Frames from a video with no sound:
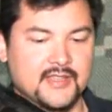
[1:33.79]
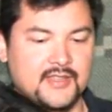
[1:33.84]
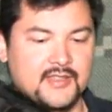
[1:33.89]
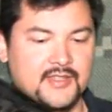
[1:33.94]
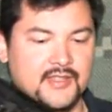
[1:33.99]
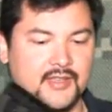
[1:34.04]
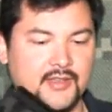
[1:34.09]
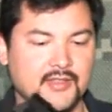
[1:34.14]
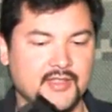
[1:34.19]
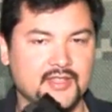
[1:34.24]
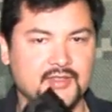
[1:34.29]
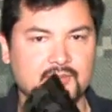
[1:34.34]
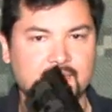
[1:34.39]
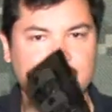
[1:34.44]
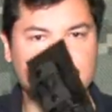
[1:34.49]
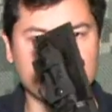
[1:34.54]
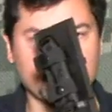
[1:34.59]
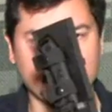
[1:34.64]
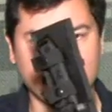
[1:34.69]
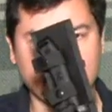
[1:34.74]
So this
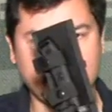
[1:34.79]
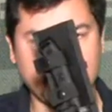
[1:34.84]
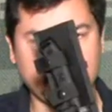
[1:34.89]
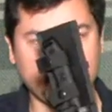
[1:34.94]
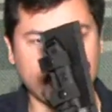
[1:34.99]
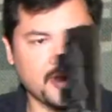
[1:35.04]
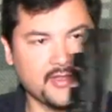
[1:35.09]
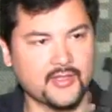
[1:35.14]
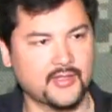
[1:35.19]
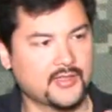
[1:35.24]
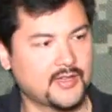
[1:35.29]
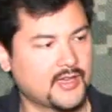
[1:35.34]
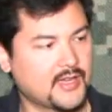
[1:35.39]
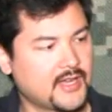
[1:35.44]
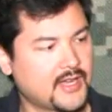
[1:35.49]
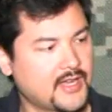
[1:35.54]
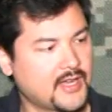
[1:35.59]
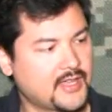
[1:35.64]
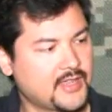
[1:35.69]
will actually wrap around the thigh,